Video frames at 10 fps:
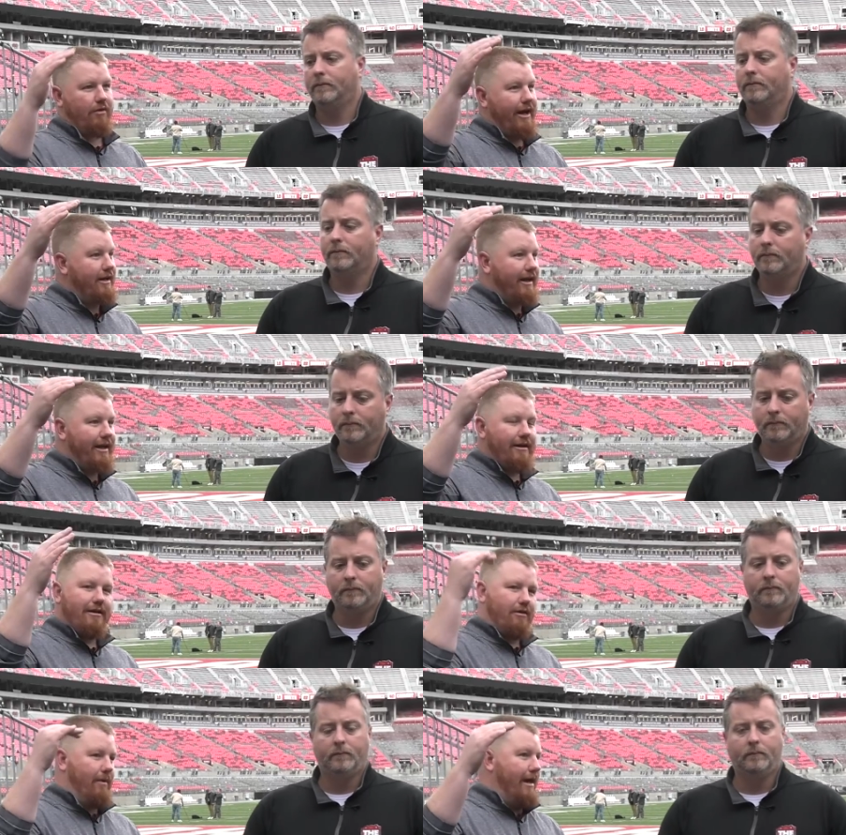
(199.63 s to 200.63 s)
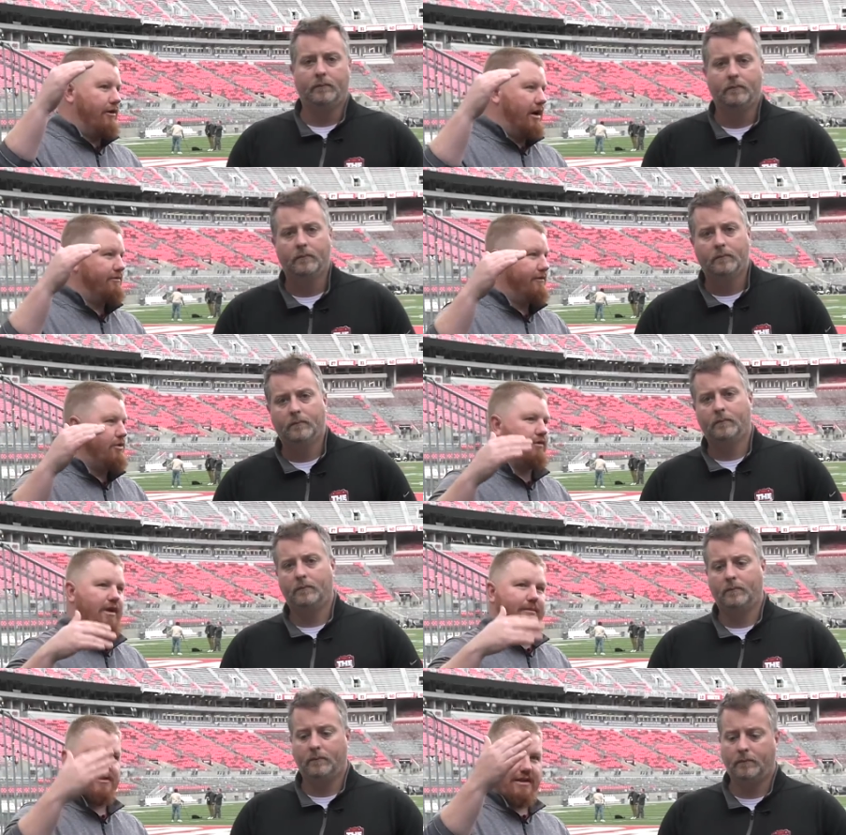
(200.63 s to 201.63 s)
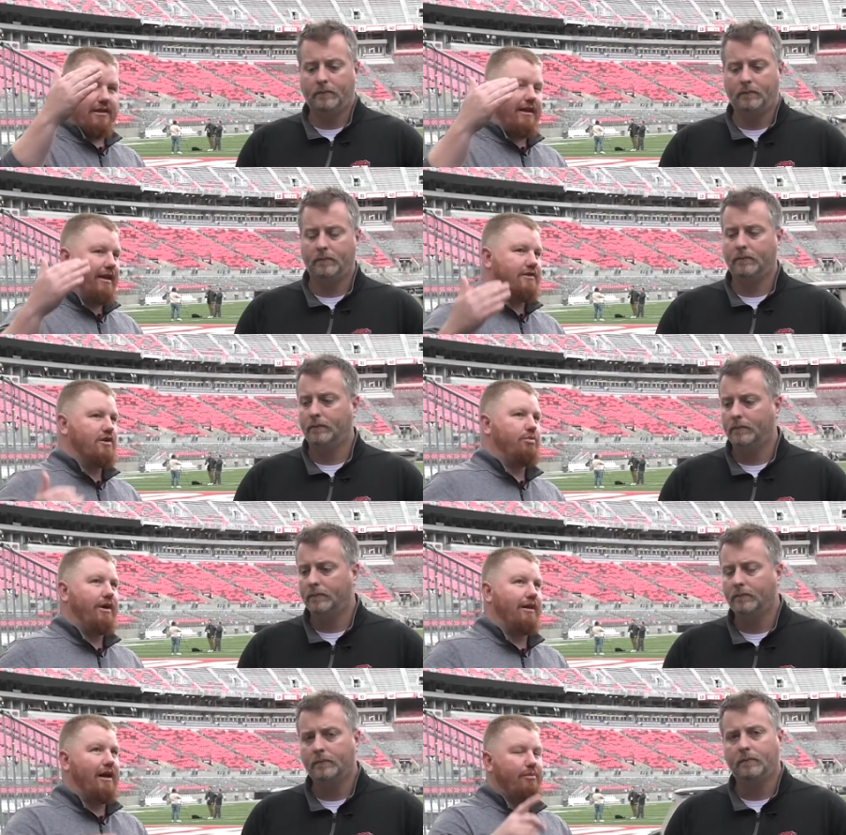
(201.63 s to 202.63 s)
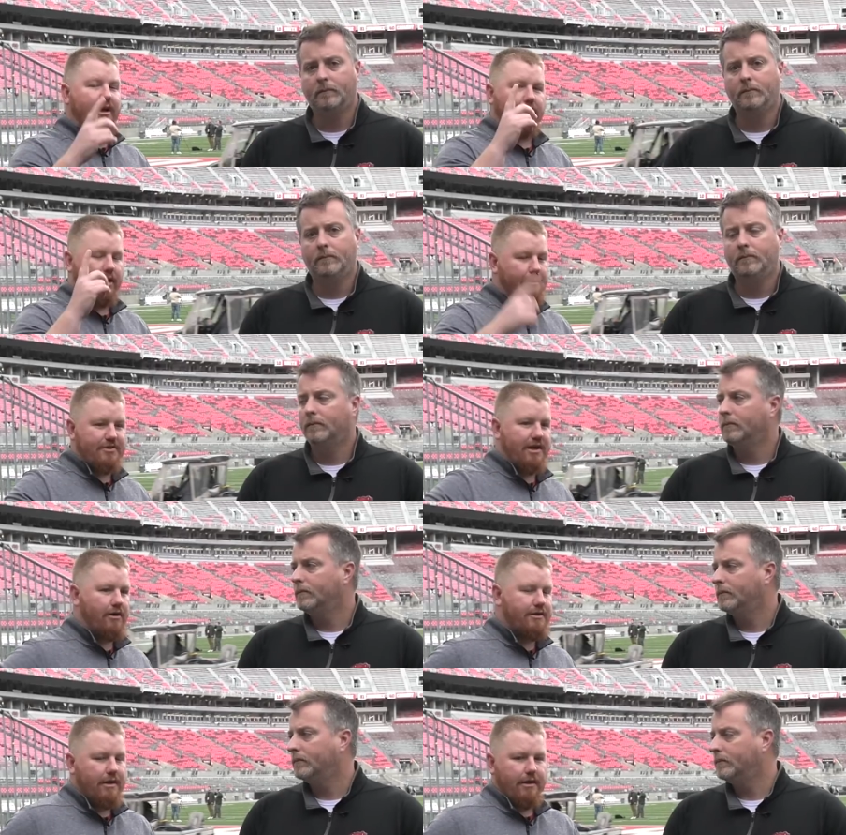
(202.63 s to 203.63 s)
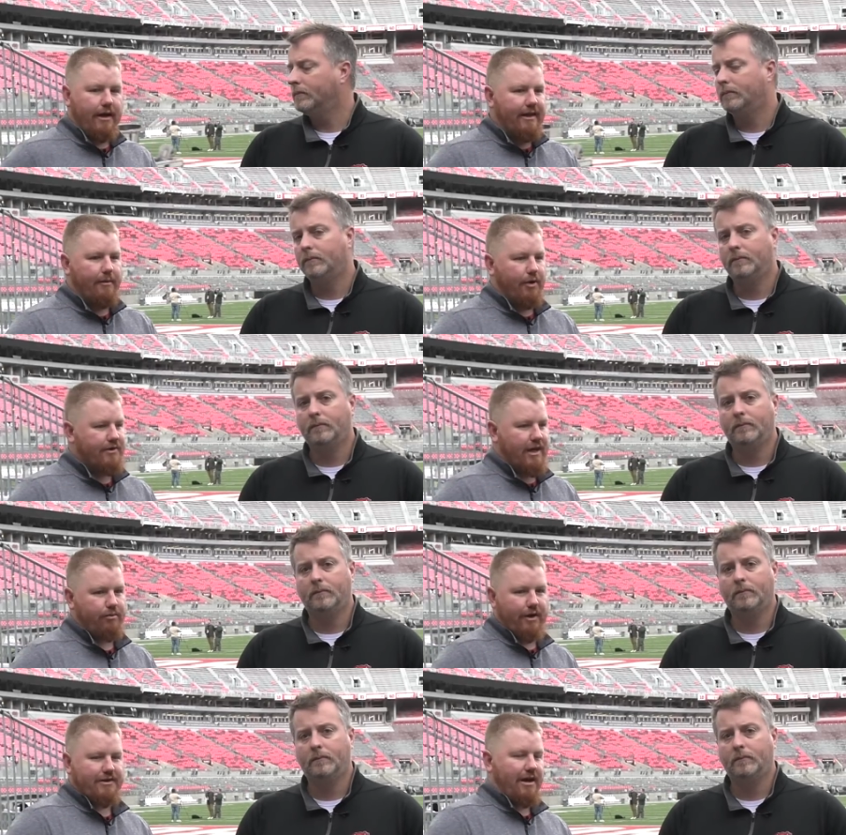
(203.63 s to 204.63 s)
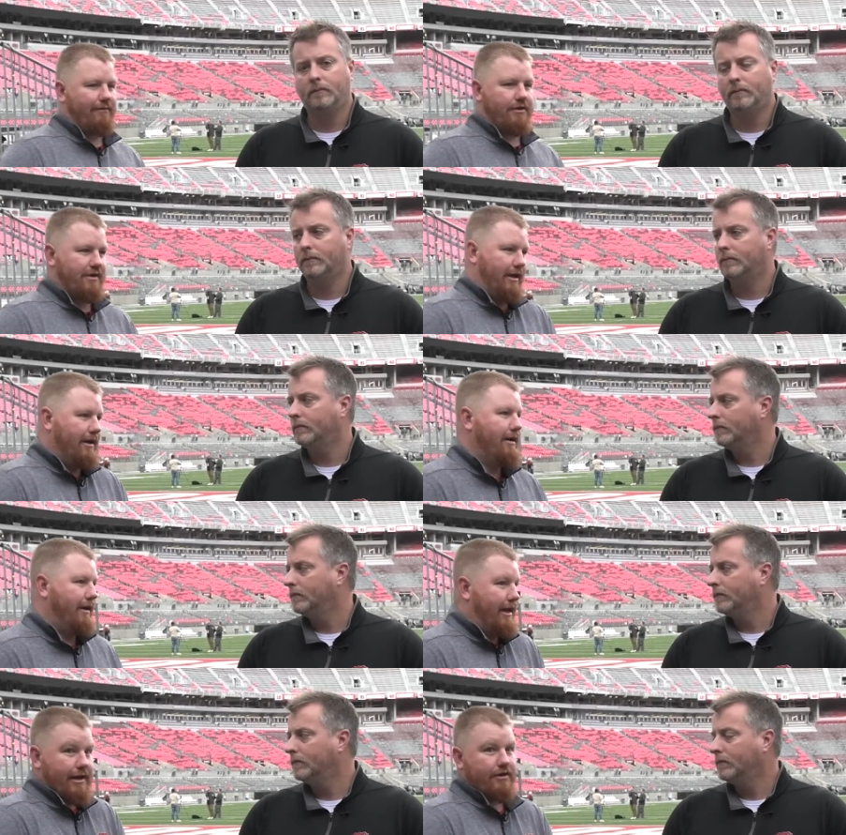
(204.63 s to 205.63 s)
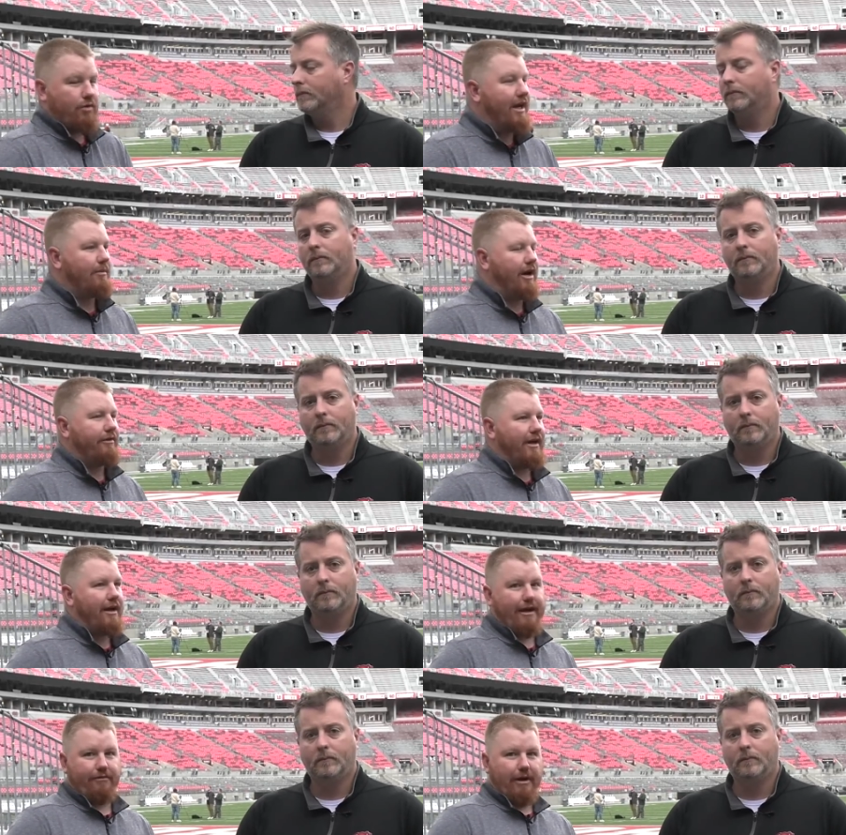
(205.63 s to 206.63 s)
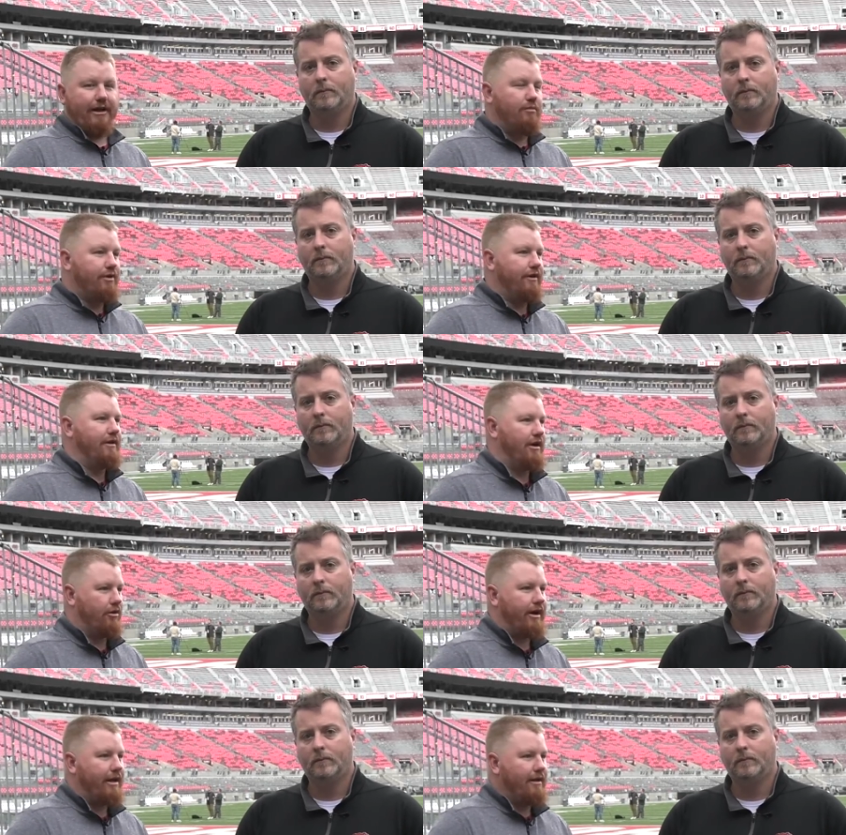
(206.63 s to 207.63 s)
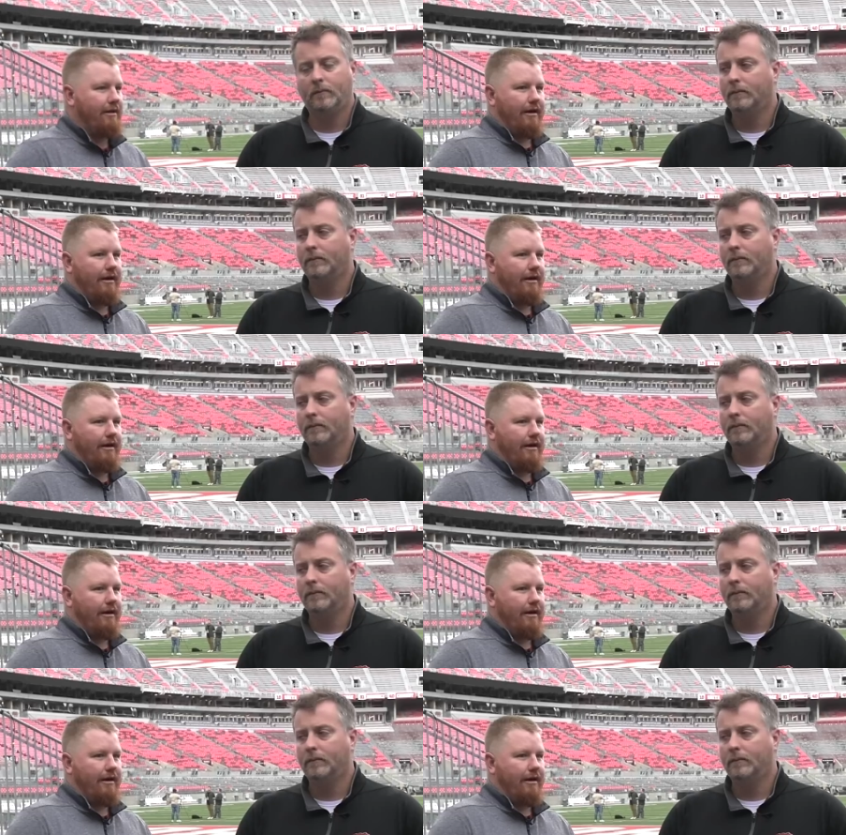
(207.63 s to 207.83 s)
Speaker 1: Ryan Day rattled off a few of them and said that they can still play a lot better upstairs in that post-game press conference. Like, he is right about that. I completely agree.